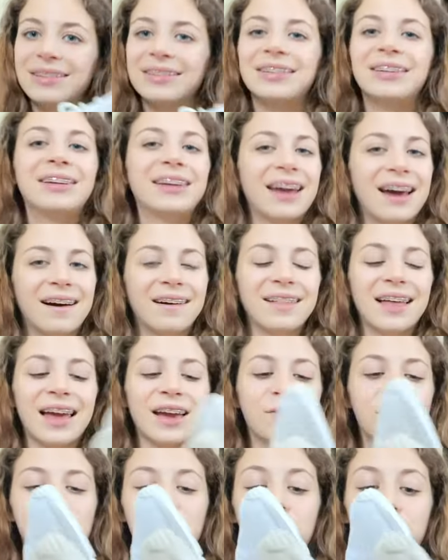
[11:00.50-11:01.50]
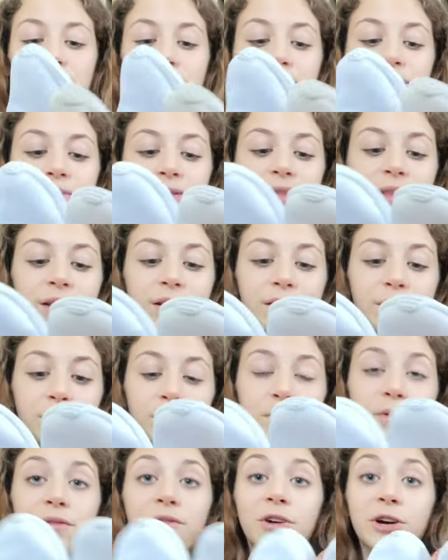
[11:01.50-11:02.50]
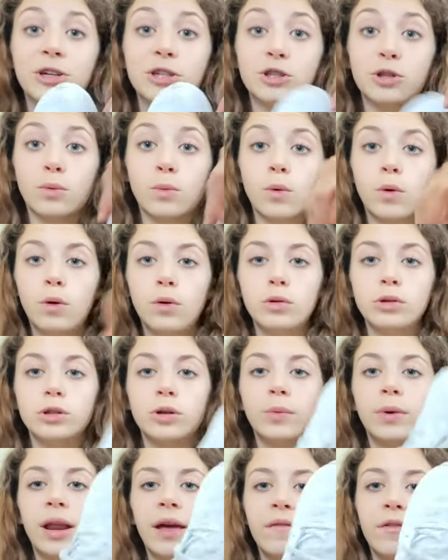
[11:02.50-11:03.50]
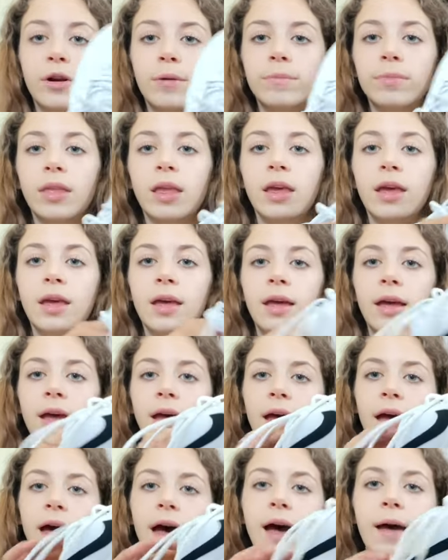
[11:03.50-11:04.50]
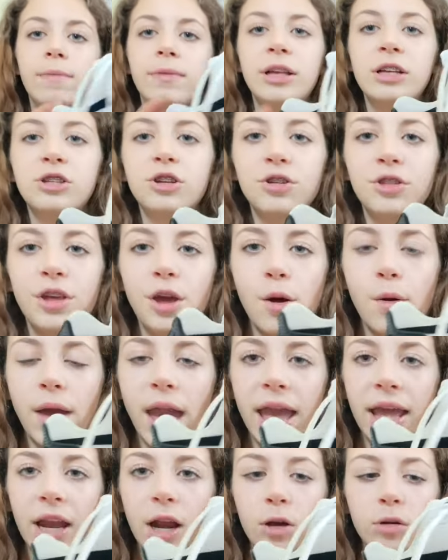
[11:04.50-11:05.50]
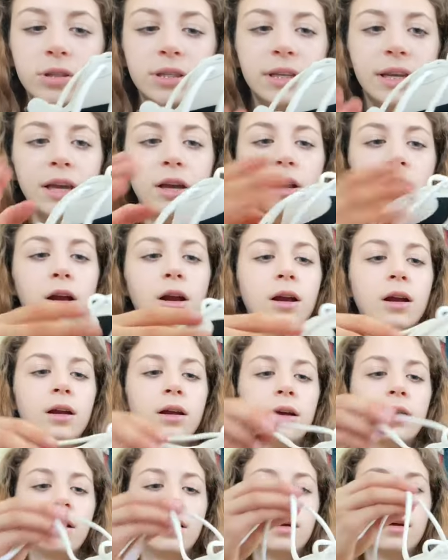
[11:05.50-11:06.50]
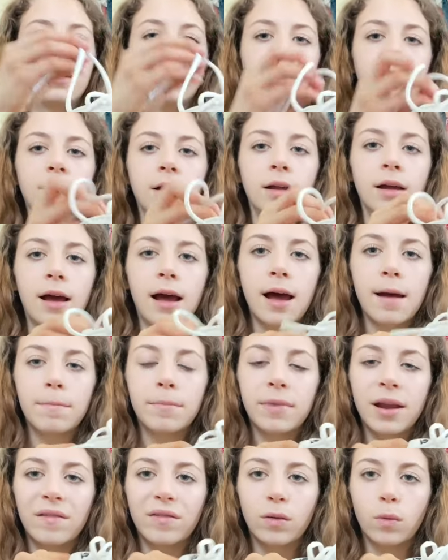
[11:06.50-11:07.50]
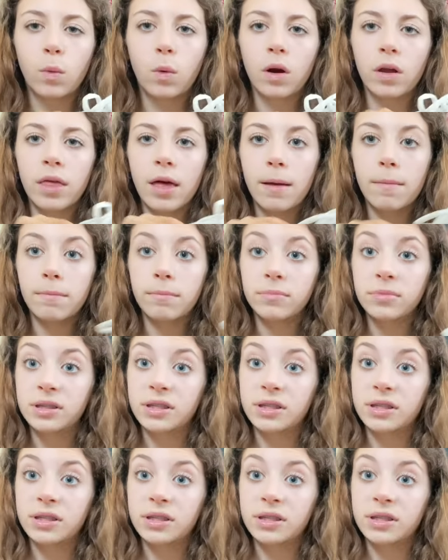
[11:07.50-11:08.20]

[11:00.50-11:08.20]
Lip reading: You know, like we reversed the roles or whatever. These are the Okado sneaker. Never wore them.